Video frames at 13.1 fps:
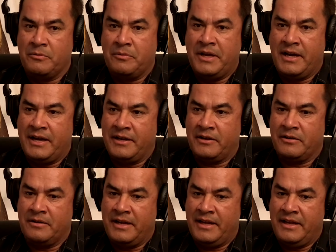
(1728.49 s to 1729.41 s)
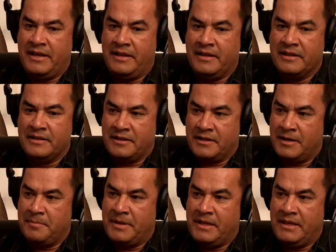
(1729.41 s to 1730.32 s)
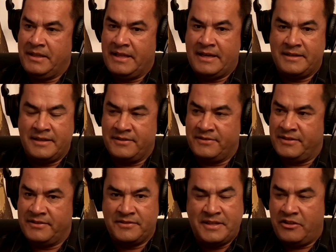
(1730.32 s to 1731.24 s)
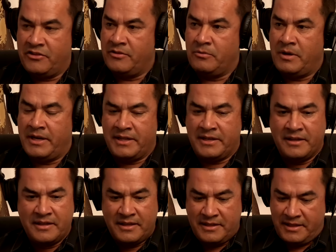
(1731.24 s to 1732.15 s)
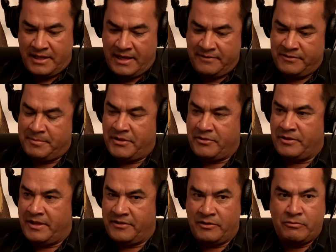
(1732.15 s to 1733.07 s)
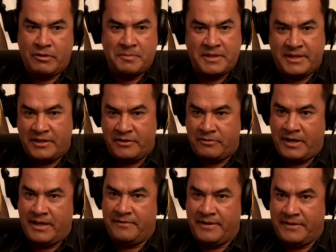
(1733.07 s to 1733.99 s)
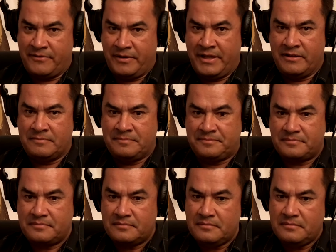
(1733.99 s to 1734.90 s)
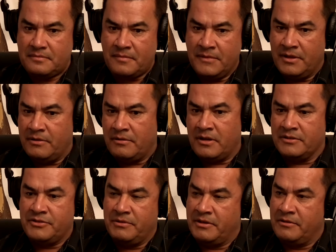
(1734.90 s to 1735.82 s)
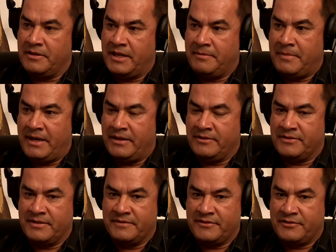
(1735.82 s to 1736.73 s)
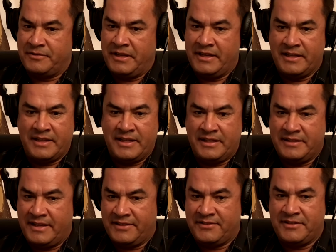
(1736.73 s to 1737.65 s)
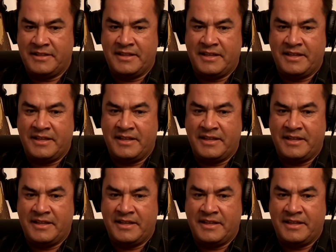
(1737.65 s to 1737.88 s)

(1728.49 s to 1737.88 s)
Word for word: We hire a company that does this nationwide. They have specialized equipment. They drive every, you know, all 209 miles of street, and they test it.